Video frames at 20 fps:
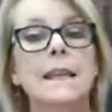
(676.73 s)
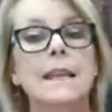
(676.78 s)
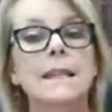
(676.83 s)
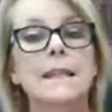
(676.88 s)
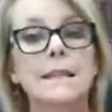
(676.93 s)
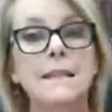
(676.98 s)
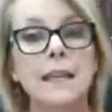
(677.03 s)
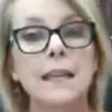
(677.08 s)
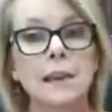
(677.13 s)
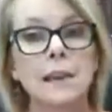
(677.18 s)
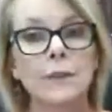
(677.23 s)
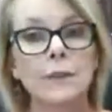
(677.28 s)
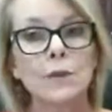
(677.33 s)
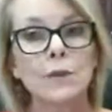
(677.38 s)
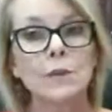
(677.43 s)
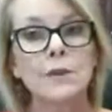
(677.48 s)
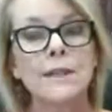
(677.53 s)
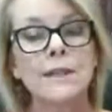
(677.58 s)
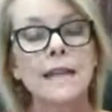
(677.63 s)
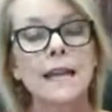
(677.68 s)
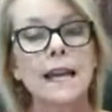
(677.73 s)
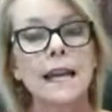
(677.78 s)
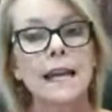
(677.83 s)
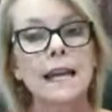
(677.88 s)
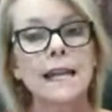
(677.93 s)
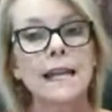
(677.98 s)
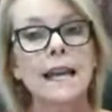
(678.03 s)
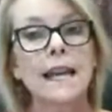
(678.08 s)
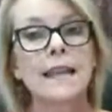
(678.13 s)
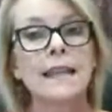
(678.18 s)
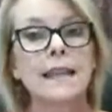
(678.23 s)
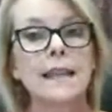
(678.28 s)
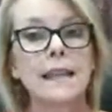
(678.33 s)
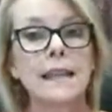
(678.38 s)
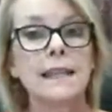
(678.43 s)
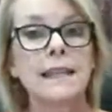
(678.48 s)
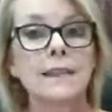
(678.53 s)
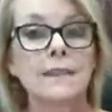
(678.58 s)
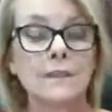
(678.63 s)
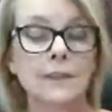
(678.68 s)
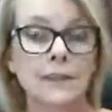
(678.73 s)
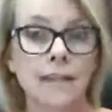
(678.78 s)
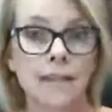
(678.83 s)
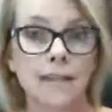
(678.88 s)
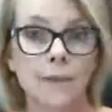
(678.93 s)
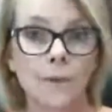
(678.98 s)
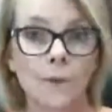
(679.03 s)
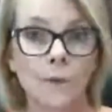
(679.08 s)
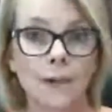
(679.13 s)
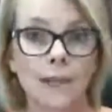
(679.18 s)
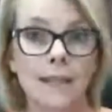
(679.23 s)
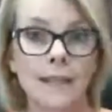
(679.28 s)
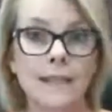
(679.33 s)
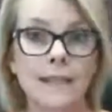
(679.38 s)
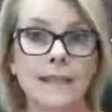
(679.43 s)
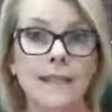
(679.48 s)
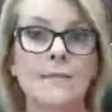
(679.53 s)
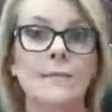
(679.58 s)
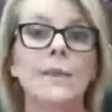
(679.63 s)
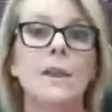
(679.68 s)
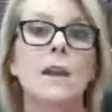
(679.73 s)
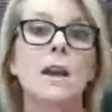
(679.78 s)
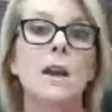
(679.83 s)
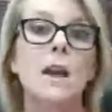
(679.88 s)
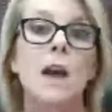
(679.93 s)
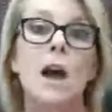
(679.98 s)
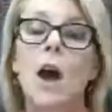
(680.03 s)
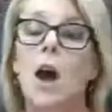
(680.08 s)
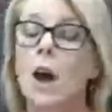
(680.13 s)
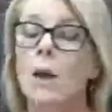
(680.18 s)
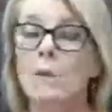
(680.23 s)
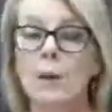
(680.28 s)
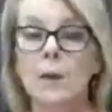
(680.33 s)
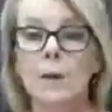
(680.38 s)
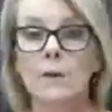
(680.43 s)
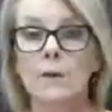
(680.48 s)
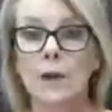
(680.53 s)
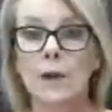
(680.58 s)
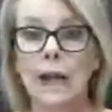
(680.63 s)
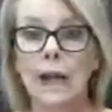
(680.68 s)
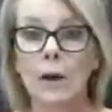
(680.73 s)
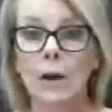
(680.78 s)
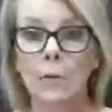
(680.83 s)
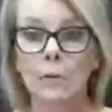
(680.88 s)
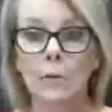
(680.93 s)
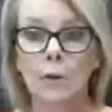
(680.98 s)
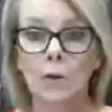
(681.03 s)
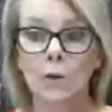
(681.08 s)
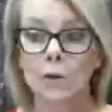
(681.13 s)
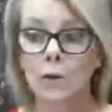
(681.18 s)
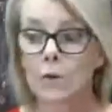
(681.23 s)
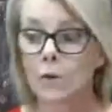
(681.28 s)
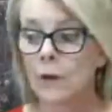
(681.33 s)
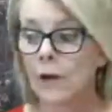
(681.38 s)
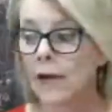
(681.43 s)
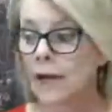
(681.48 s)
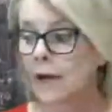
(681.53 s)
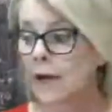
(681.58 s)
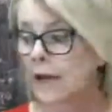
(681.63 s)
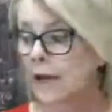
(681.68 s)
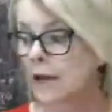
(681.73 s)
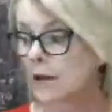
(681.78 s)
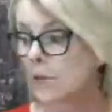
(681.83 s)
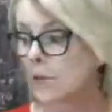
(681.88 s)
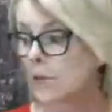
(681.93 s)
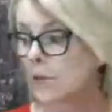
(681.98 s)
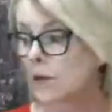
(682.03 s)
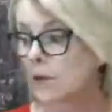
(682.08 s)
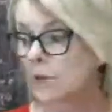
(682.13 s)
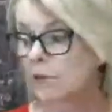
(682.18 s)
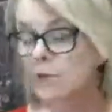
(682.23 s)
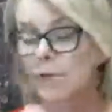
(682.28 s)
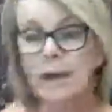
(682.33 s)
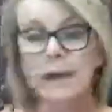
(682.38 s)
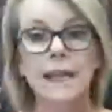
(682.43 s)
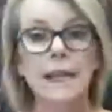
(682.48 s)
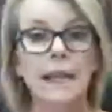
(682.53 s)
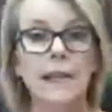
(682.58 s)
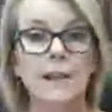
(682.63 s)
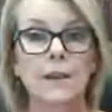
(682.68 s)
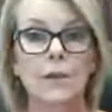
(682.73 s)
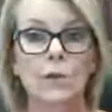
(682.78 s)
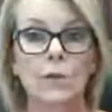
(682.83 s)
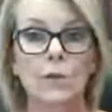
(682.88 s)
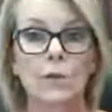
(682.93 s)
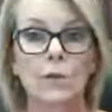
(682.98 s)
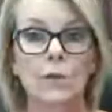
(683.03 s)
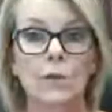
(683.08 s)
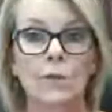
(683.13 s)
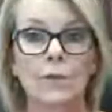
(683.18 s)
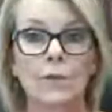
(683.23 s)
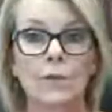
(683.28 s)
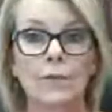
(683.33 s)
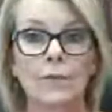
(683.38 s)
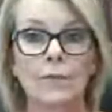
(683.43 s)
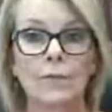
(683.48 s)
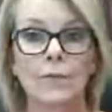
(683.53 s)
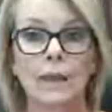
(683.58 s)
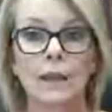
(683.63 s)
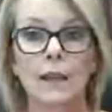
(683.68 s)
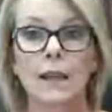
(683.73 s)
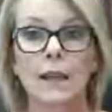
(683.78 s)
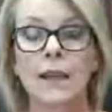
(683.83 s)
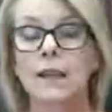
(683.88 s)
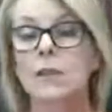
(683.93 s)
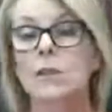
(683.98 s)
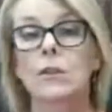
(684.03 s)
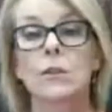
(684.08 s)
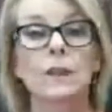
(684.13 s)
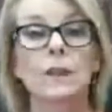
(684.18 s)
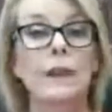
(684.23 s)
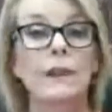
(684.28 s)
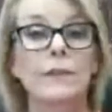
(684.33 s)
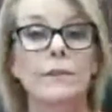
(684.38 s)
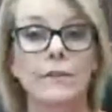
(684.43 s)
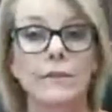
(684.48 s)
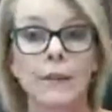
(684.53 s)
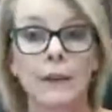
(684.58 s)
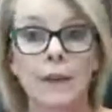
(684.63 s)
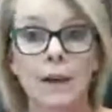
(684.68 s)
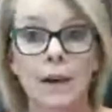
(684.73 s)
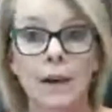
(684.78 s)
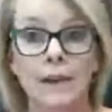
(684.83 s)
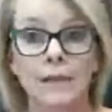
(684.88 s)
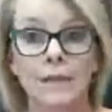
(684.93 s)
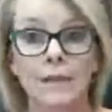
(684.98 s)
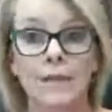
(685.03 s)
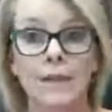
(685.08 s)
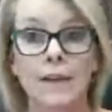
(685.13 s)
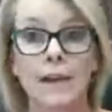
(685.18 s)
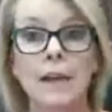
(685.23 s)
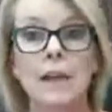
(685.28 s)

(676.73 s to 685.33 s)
Instead, if you say at the end of 6 weeks, I'm going to help you regain your love for life.